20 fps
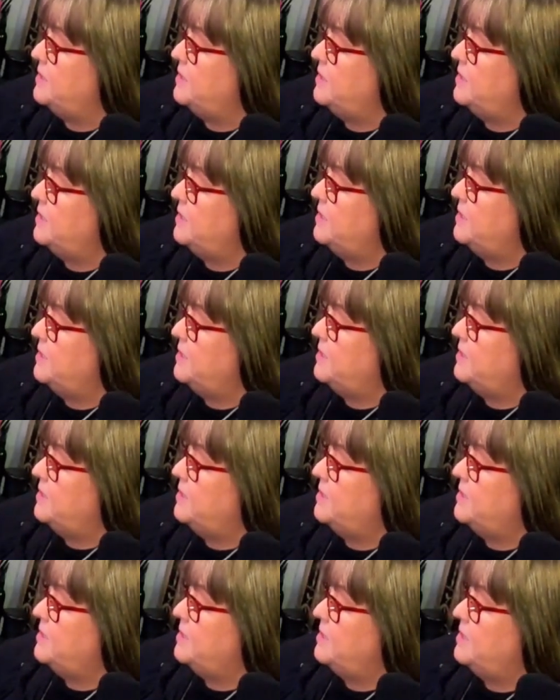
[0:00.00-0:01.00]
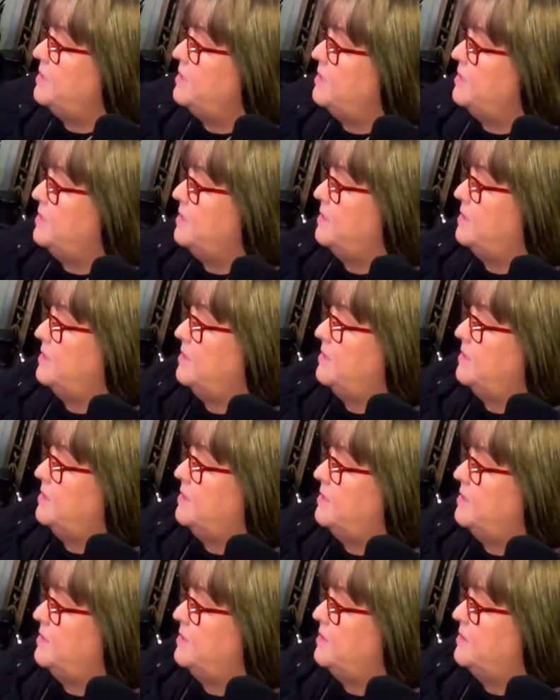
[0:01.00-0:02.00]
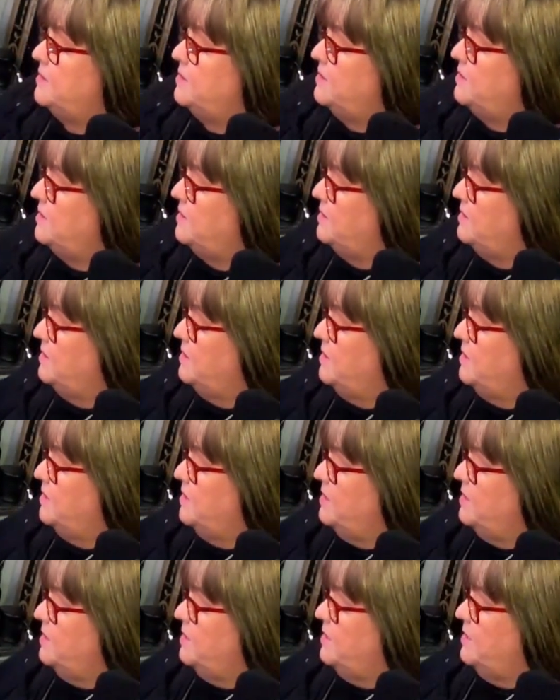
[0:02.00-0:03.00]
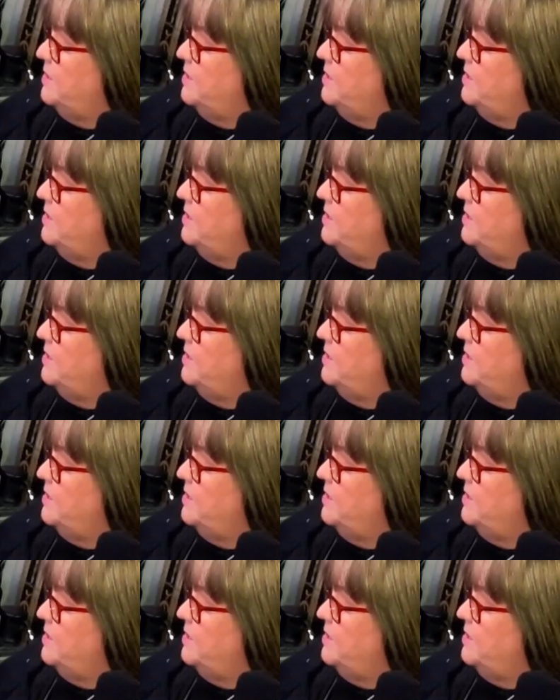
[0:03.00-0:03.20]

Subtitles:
No one is speaking in this clip.